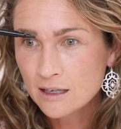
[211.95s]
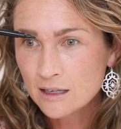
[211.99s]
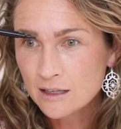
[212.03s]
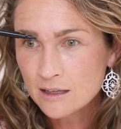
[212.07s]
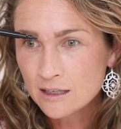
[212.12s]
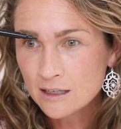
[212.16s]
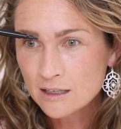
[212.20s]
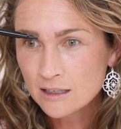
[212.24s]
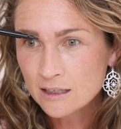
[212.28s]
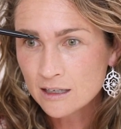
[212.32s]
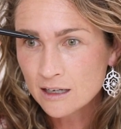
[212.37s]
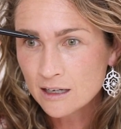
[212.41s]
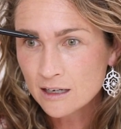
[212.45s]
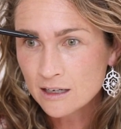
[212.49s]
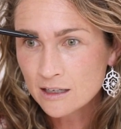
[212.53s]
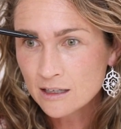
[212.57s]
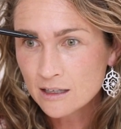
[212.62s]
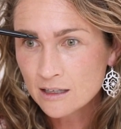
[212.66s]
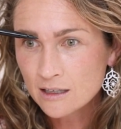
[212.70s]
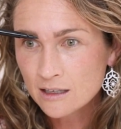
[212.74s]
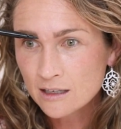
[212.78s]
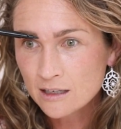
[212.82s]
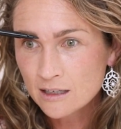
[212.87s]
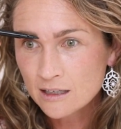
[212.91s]
And then got to
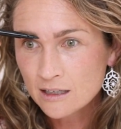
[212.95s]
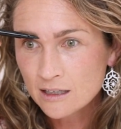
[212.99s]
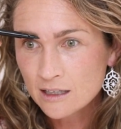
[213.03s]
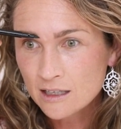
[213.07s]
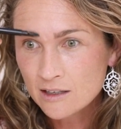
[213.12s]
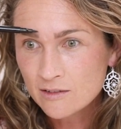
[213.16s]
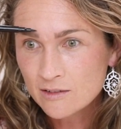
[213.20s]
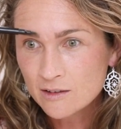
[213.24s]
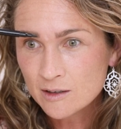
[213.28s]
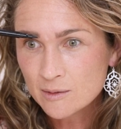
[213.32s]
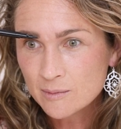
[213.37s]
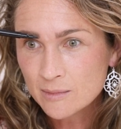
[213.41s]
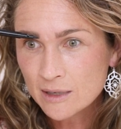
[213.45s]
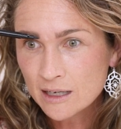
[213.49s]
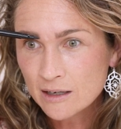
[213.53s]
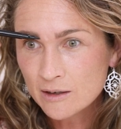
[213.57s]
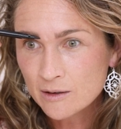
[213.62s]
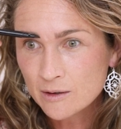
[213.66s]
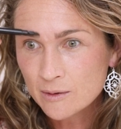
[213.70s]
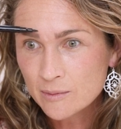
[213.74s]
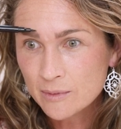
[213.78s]
even them out